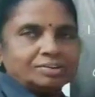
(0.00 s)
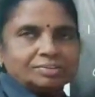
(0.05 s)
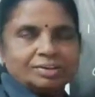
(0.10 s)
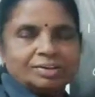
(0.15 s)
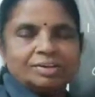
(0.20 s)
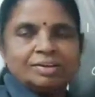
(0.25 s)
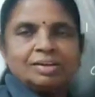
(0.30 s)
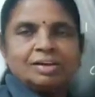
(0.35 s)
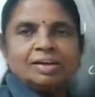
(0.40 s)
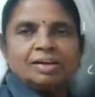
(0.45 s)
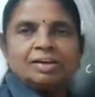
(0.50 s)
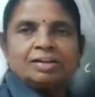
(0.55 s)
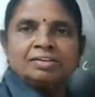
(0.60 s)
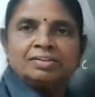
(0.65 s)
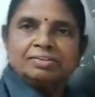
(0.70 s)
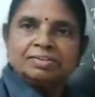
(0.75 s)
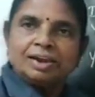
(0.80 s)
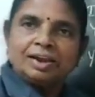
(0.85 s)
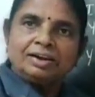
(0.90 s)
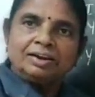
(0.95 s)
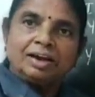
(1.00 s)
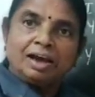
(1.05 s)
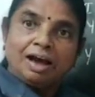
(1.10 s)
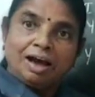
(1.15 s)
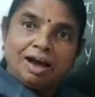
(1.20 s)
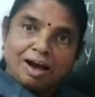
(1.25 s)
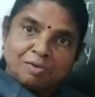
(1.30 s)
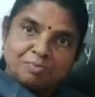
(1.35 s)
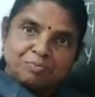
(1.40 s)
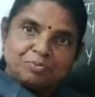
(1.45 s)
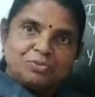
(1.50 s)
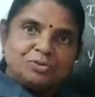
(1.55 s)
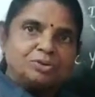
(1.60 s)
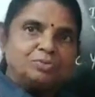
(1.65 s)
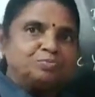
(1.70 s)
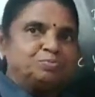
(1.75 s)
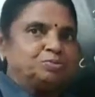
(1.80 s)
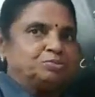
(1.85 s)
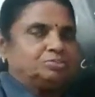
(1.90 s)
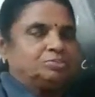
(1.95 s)
in the slanting
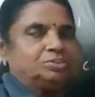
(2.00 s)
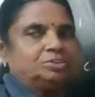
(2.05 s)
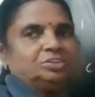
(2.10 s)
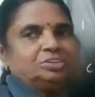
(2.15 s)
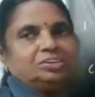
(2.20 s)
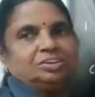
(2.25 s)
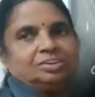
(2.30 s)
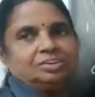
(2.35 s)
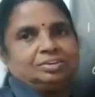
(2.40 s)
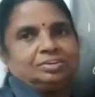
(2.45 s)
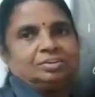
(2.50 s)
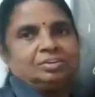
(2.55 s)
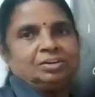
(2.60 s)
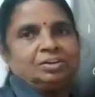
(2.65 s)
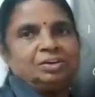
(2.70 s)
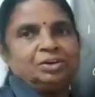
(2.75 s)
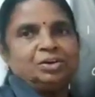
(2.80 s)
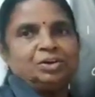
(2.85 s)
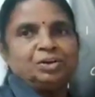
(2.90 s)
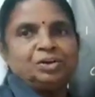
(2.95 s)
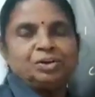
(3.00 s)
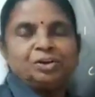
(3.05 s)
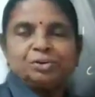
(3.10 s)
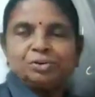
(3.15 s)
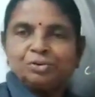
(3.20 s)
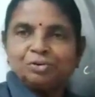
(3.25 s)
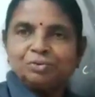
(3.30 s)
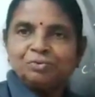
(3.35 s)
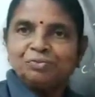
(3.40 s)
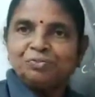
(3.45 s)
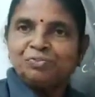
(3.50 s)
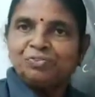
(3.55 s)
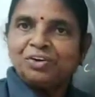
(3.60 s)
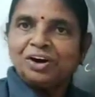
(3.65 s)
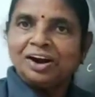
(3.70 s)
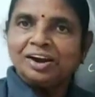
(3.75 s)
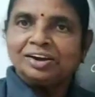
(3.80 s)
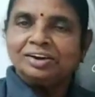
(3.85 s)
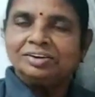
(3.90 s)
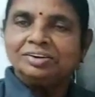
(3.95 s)
upward position, you don't
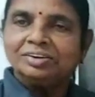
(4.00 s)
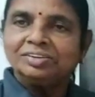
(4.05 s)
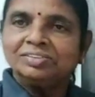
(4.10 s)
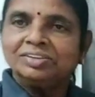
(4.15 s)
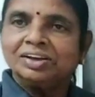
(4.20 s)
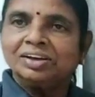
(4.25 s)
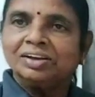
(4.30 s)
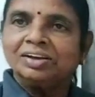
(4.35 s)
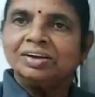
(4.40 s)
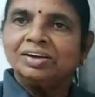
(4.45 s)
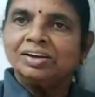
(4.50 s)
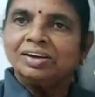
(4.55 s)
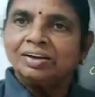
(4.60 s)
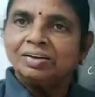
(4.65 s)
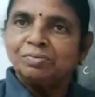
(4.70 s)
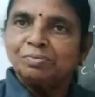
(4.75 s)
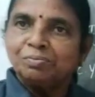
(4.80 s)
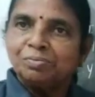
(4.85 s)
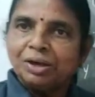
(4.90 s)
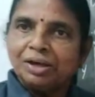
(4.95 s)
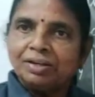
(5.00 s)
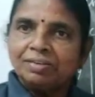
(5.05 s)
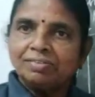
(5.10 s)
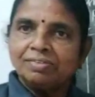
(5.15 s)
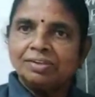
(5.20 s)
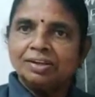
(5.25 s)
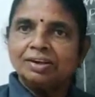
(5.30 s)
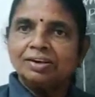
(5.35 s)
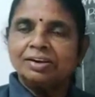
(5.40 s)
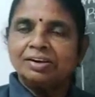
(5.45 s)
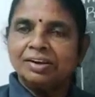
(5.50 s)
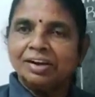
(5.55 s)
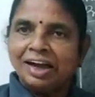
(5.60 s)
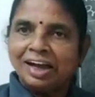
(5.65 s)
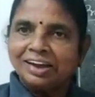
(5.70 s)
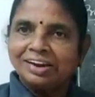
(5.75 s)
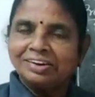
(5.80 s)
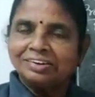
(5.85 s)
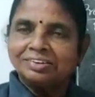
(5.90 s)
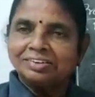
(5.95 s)
find the basic
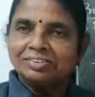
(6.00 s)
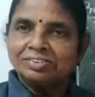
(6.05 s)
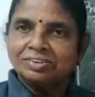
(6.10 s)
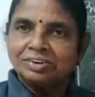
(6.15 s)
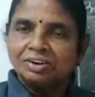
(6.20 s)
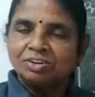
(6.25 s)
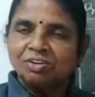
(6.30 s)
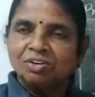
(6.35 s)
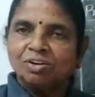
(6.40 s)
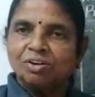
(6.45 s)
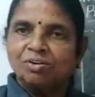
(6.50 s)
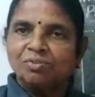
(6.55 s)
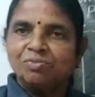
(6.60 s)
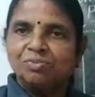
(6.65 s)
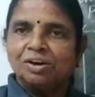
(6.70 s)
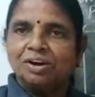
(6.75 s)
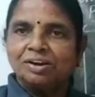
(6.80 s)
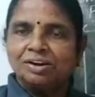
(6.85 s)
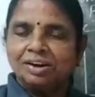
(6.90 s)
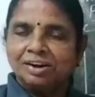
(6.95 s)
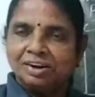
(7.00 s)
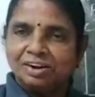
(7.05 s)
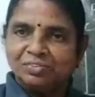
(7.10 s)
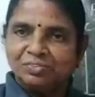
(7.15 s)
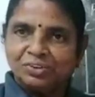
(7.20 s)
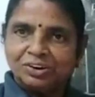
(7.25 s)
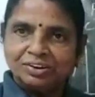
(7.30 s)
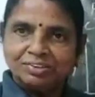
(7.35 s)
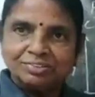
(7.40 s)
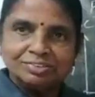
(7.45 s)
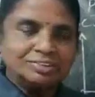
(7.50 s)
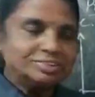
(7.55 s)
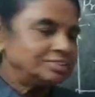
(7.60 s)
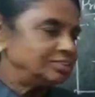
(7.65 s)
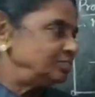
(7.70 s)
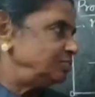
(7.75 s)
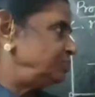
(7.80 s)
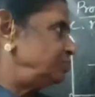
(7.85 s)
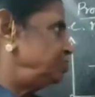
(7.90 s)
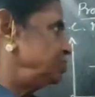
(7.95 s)
characteristic of an indifference
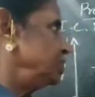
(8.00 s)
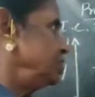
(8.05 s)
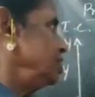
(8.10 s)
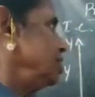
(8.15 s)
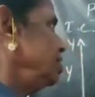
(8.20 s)
curve.